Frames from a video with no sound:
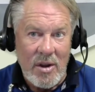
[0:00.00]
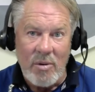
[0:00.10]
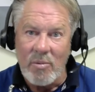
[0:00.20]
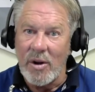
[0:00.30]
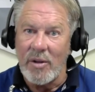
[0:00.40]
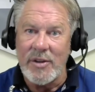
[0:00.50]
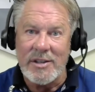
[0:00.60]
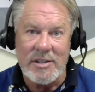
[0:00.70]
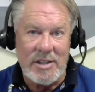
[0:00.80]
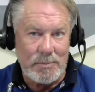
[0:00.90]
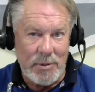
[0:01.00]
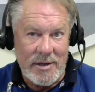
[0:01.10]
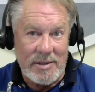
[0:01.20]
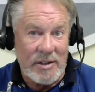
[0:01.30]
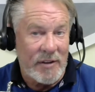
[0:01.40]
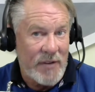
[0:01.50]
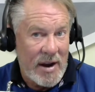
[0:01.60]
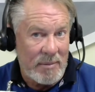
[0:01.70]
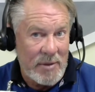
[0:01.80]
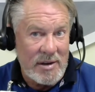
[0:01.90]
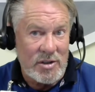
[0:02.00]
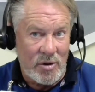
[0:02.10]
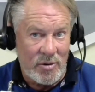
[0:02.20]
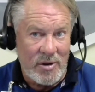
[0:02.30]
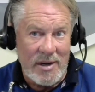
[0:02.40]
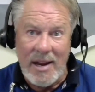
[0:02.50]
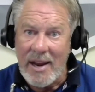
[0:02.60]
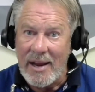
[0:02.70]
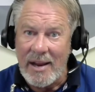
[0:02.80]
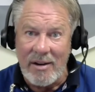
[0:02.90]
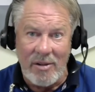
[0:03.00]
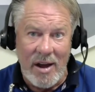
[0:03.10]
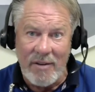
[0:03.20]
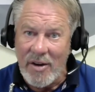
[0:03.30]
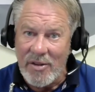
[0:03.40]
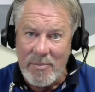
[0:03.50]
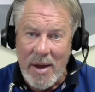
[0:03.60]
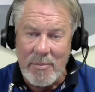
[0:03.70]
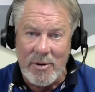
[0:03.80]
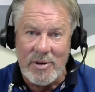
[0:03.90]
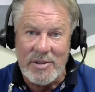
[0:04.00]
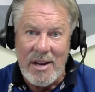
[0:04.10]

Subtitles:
Well, this displeased the family, children, and a lot of other members.